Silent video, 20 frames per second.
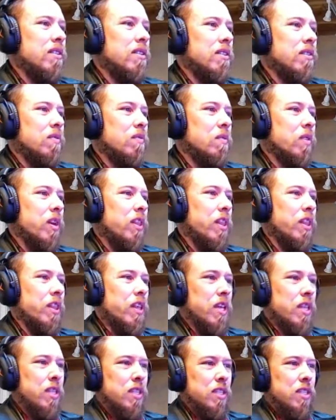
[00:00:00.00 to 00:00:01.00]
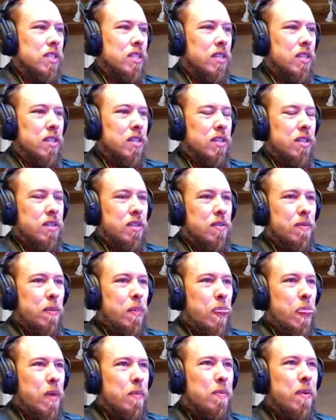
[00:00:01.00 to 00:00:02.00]
One of the things is that
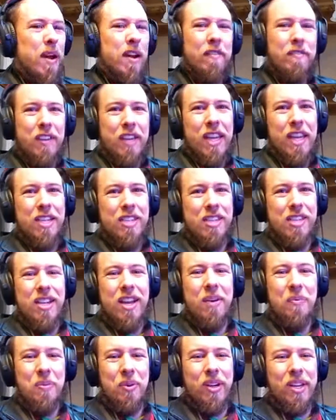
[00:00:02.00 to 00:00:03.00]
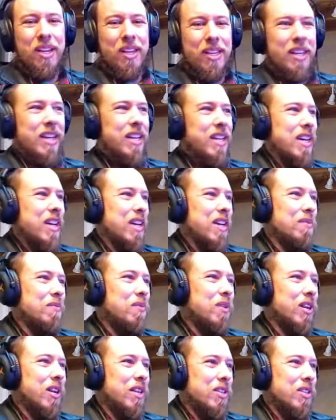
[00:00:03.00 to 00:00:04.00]
the modification not working like I
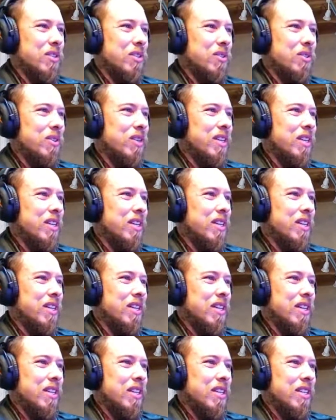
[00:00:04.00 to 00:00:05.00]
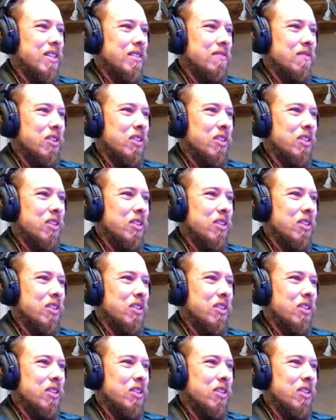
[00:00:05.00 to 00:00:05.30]
want it to is very